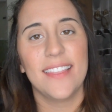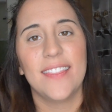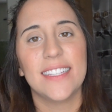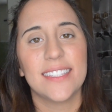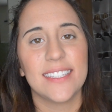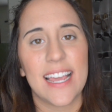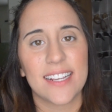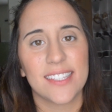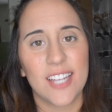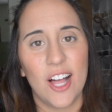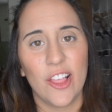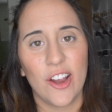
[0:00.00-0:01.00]
This
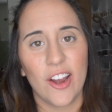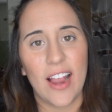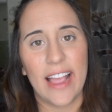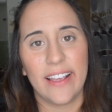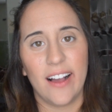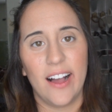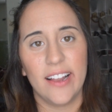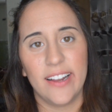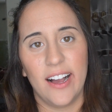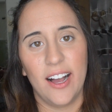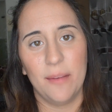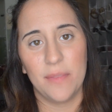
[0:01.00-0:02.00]
next color I
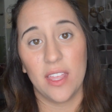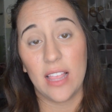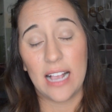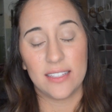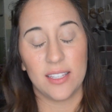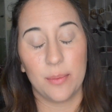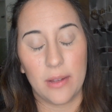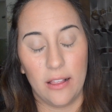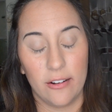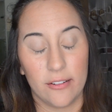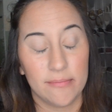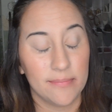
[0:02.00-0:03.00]
got, the last lip
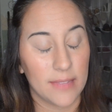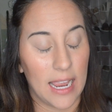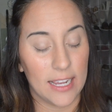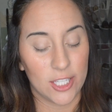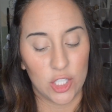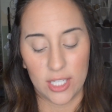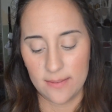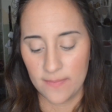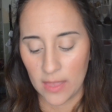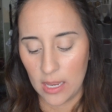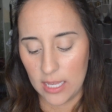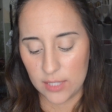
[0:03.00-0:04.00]
color actually,
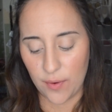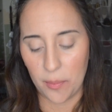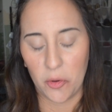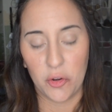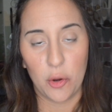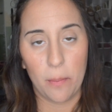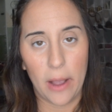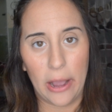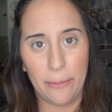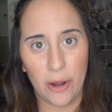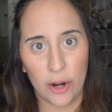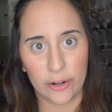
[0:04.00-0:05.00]
is from their new
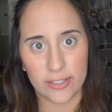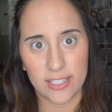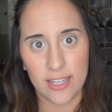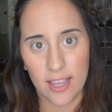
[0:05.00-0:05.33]
Pop Art